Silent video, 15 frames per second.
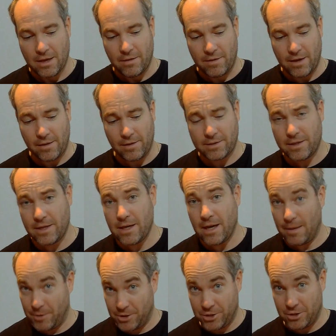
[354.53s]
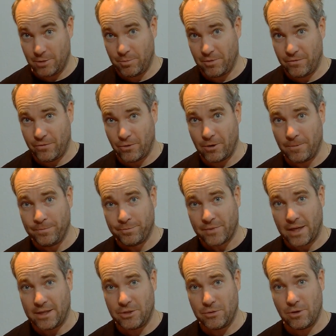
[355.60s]
The other thing I mentioned up before
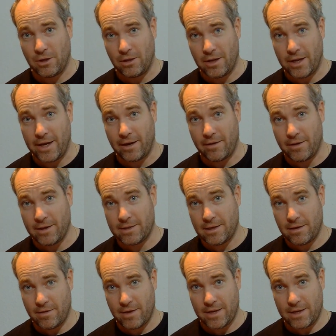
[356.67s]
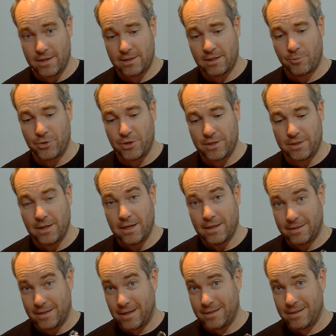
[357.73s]
I do not like is that Istabreeze
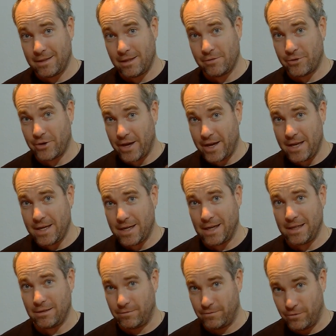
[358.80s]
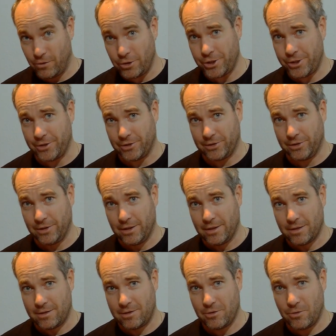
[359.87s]
doesn't deliver any kind of washers.
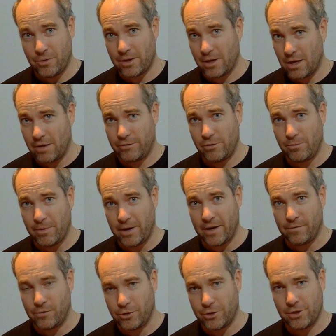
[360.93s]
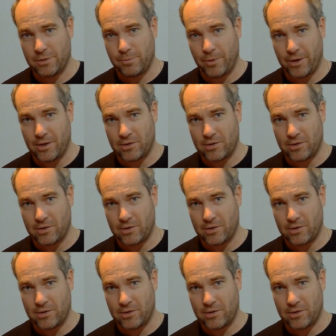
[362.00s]
So you have to buy washers by